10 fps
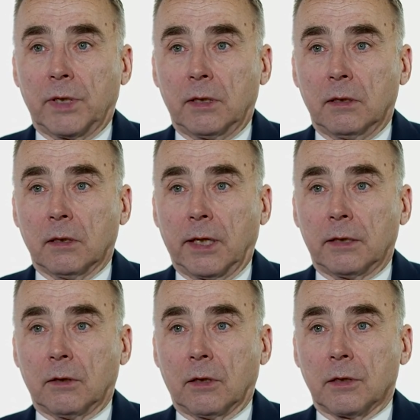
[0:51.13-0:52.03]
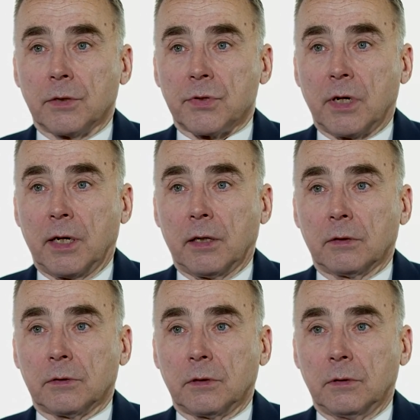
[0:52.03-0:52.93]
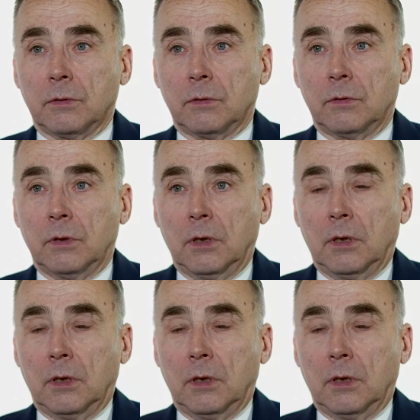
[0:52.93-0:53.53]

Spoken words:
We let our desire to